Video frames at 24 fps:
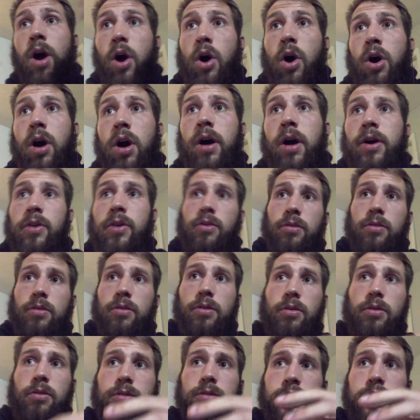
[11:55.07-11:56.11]
on
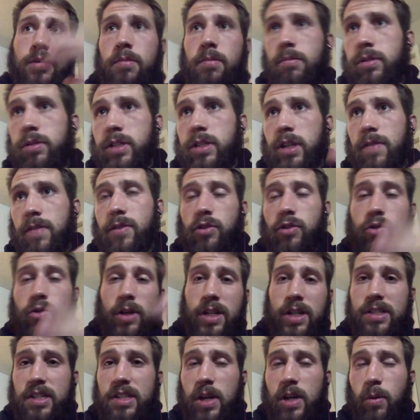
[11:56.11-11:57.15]
or some stuff you'll
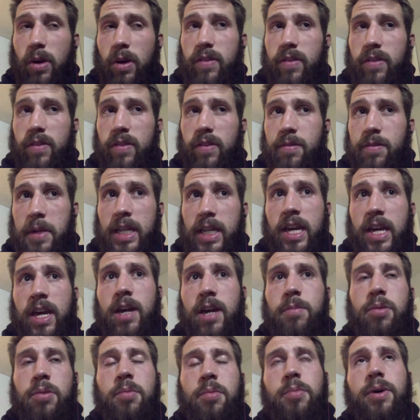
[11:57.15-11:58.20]
try to stay away from in
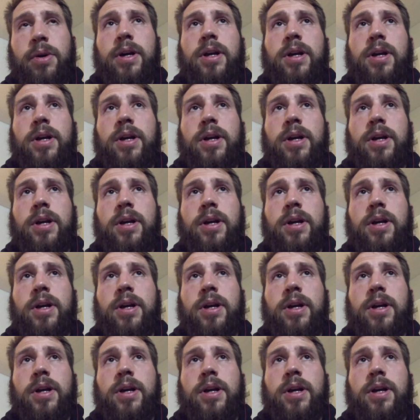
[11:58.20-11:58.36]
camp,